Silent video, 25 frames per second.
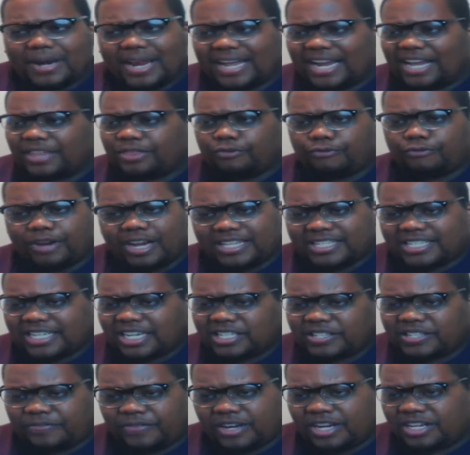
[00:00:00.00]
But I got the
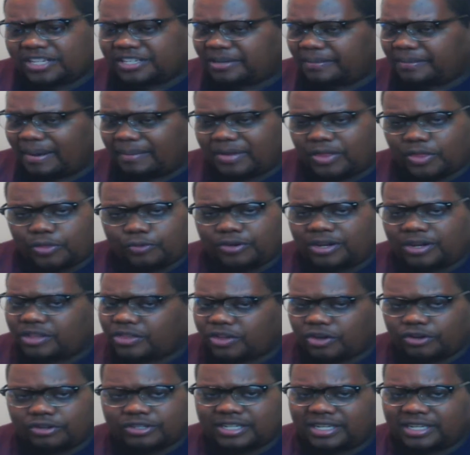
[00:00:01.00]
Redskins finishing maybe
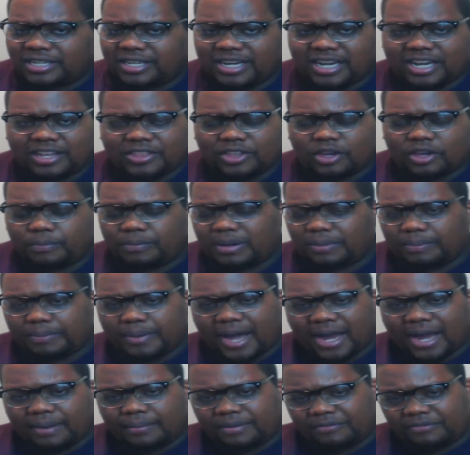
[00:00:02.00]
3-13 again. They'll be
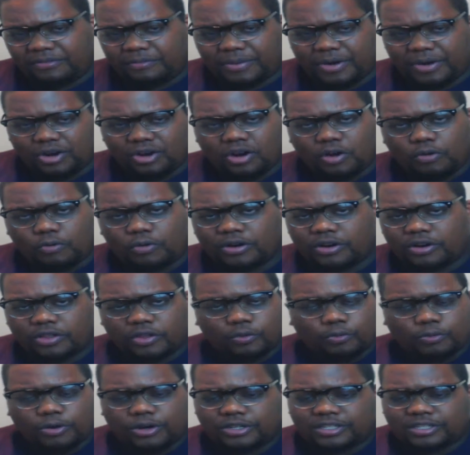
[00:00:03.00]
bottom of the barrel, one of
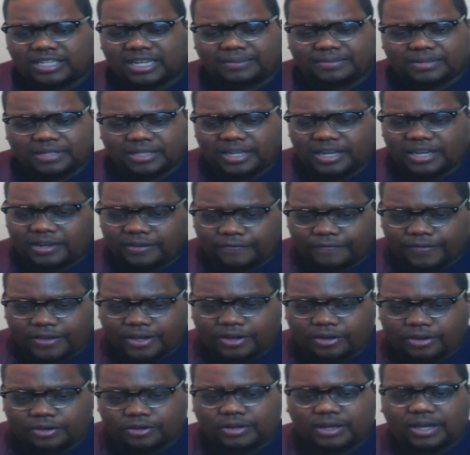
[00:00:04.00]
the worst teams in the
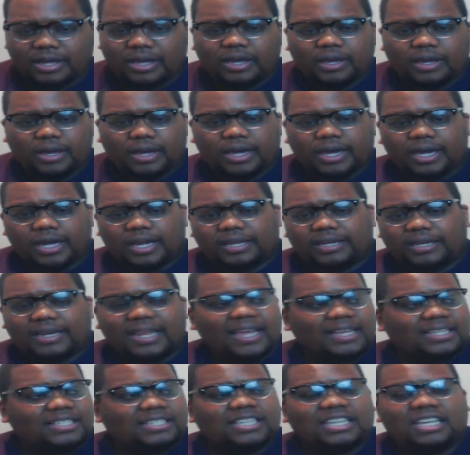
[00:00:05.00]
NFL.
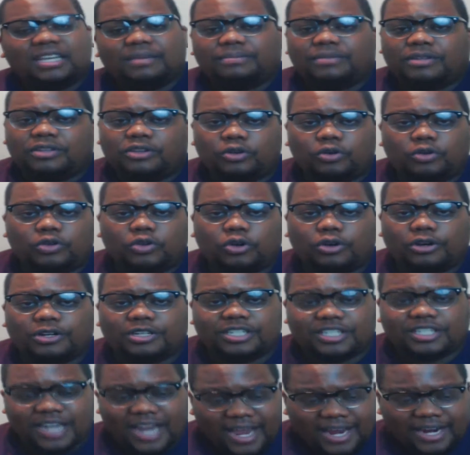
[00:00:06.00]
Next team, New
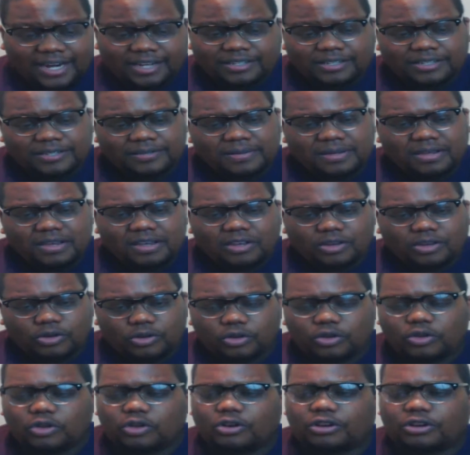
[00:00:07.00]
York Giants.
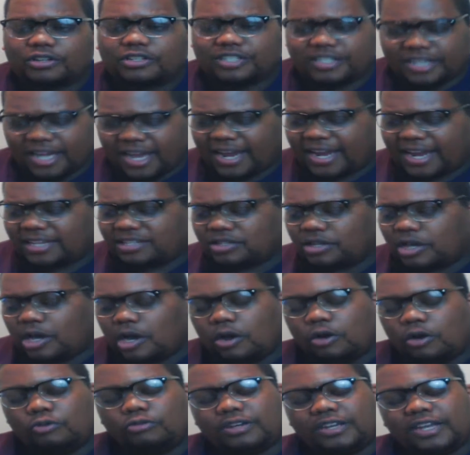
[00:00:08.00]
New York Giants,
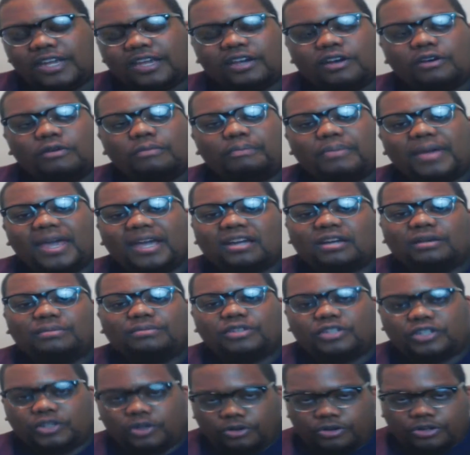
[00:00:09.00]
Odell
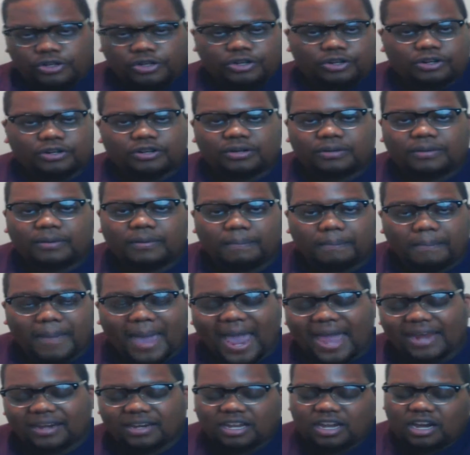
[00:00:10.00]
Beckham Jr.,
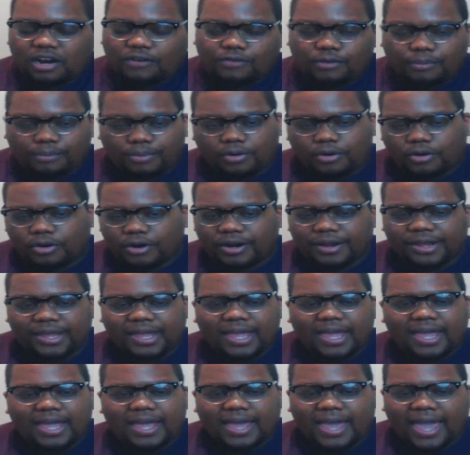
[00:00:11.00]
Madden cover boy,
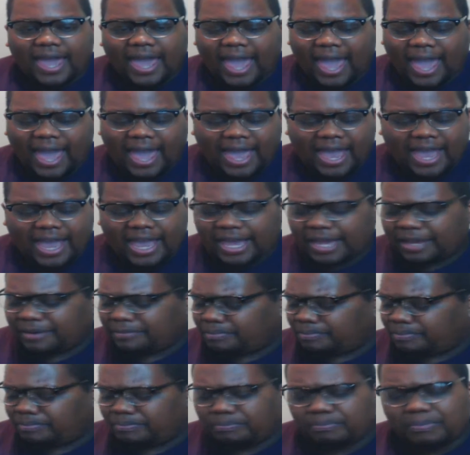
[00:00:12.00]

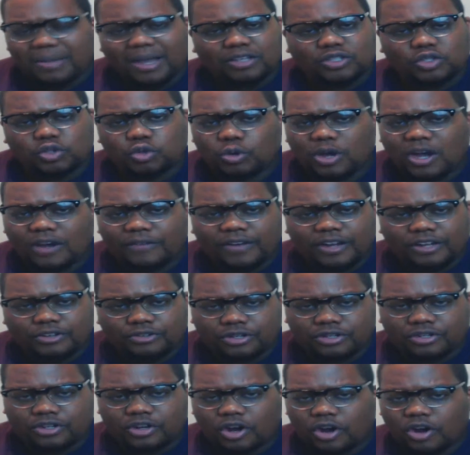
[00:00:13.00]
had about
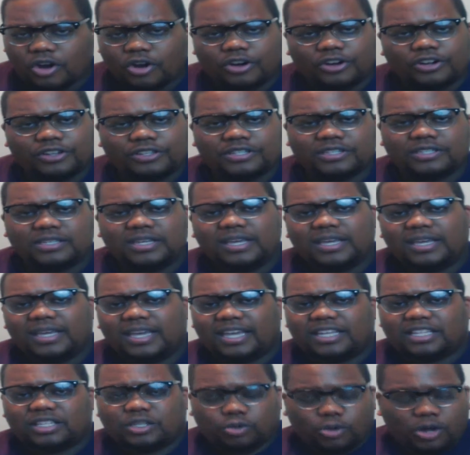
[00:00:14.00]
1,200 yards
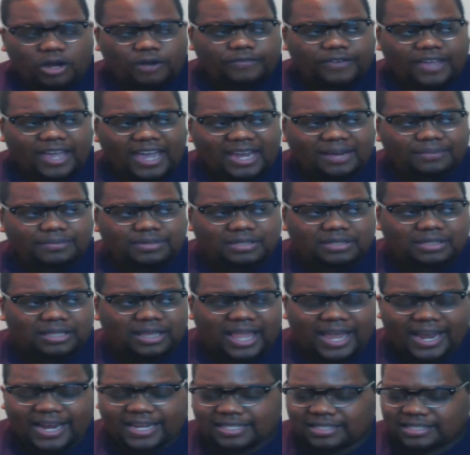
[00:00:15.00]
in 12 games
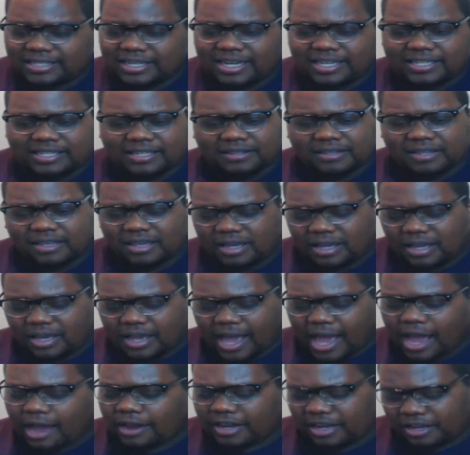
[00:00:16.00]
last season.
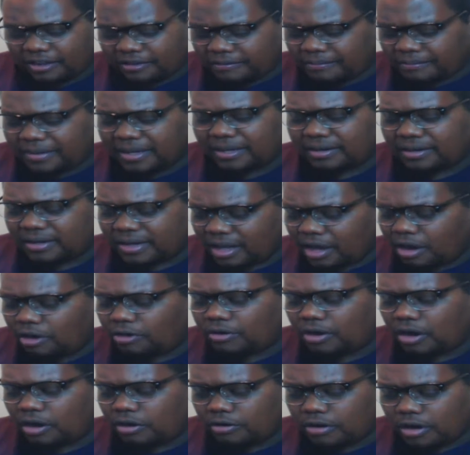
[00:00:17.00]
I gotta admit,
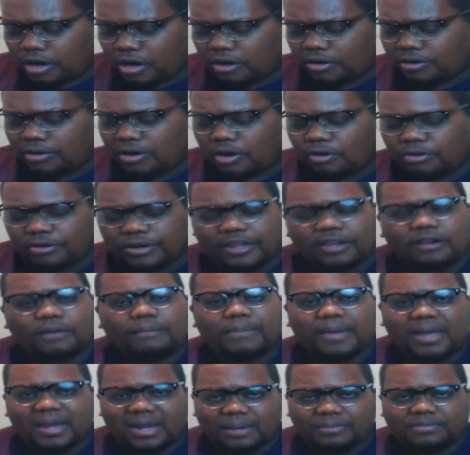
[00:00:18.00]

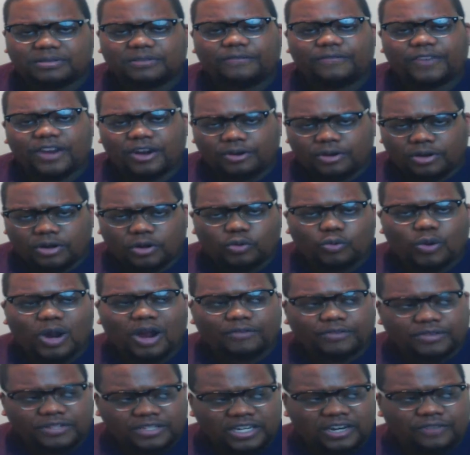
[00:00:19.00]
Odell Beckham's a very good
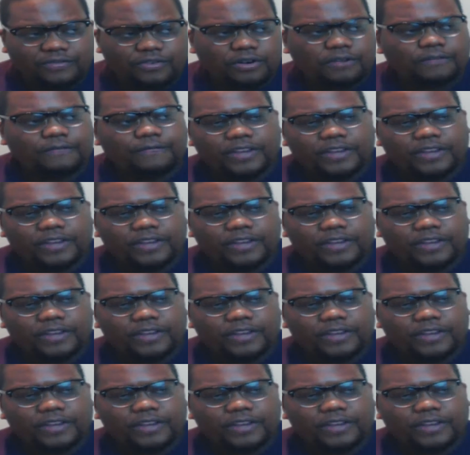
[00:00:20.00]
wide receiver.